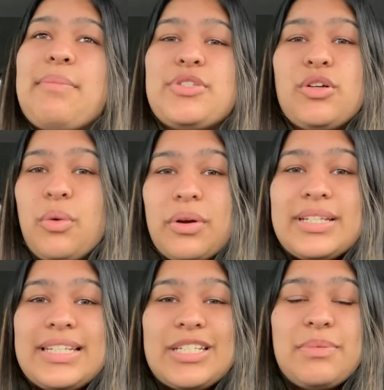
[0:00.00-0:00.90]
So
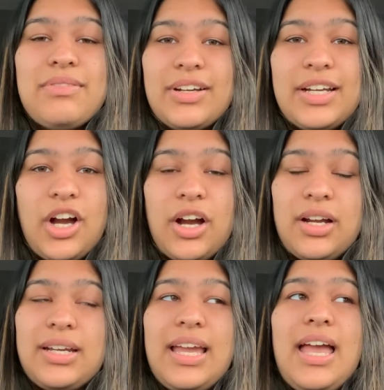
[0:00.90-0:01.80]
quarantine has been very
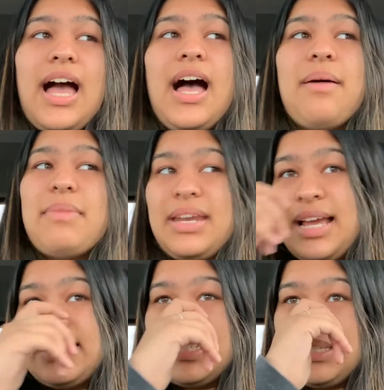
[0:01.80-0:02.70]
hard, and
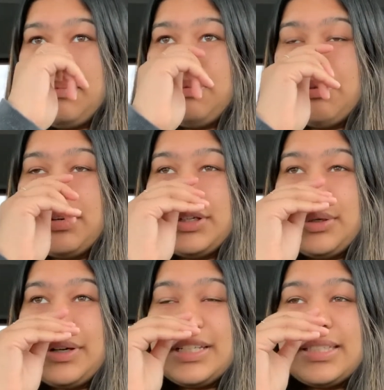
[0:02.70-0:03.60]
as I said before, New
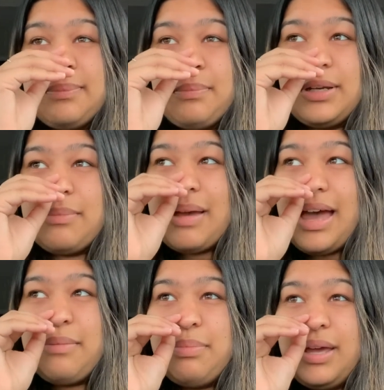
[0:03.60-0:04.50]
York is pretty
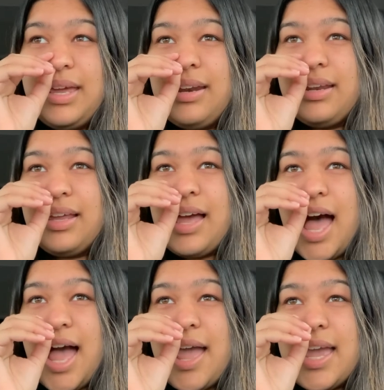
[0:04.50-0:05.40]
bad, but
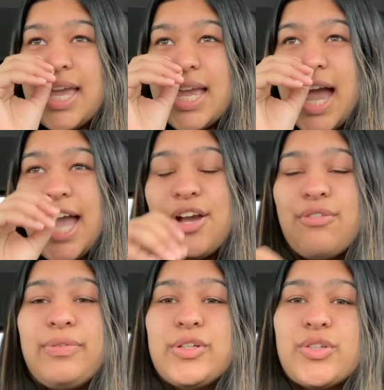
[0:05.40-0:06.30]
I
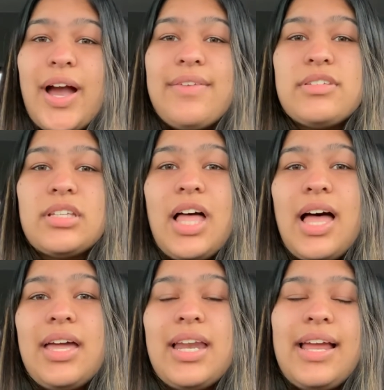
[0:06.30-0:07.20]
go for drives a
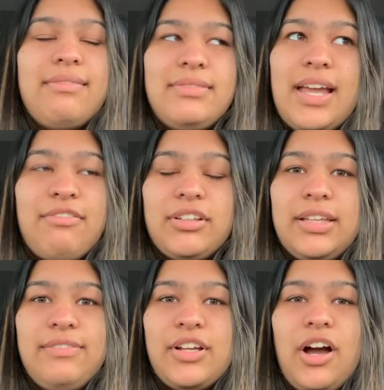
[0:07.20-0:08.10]
lot. I never
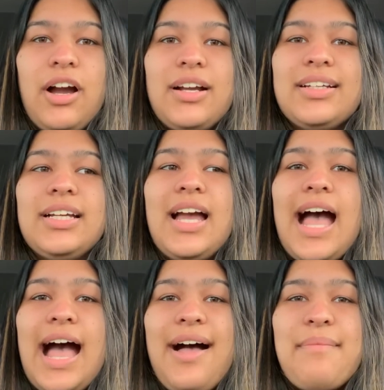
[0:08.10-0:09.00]
leave the car,
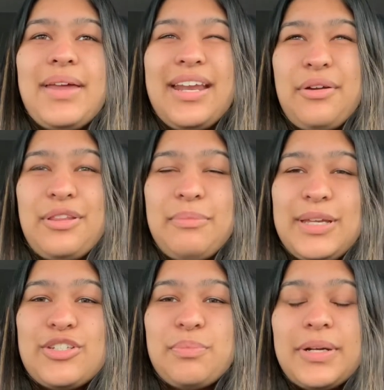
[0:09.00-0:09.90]
and I go to the
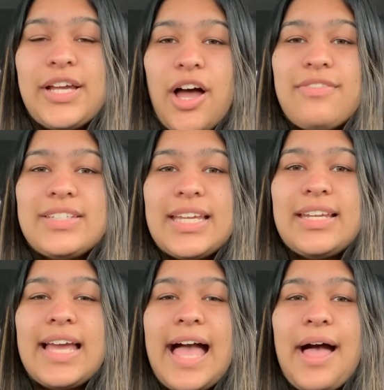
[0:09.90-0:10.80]
beach pretty
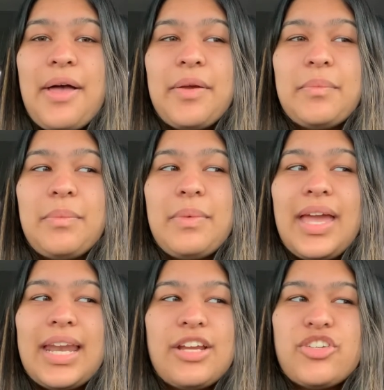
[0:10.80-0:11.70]
often,
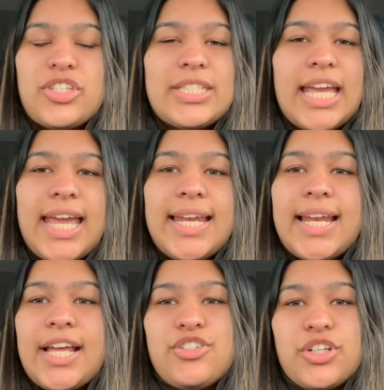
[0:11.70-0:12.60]
and I just sit
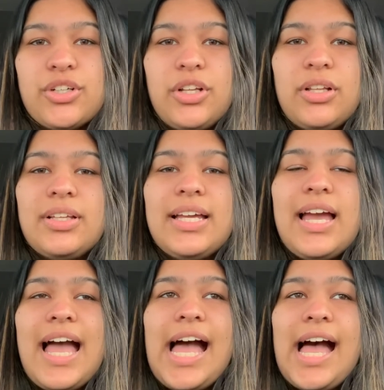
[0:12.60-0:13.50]
and I journal,
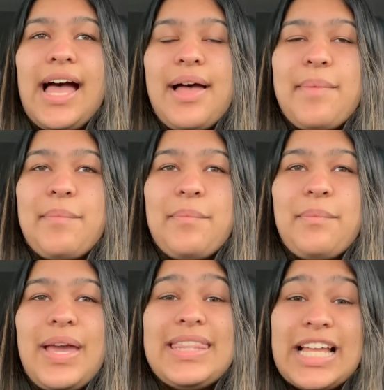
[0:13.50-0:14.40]

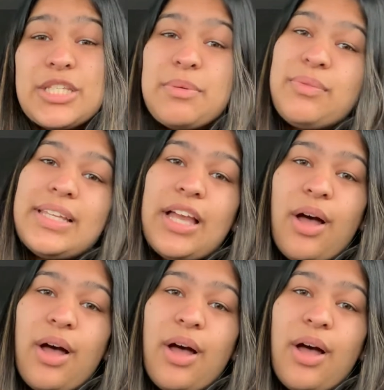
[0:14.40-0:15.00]
and that's been really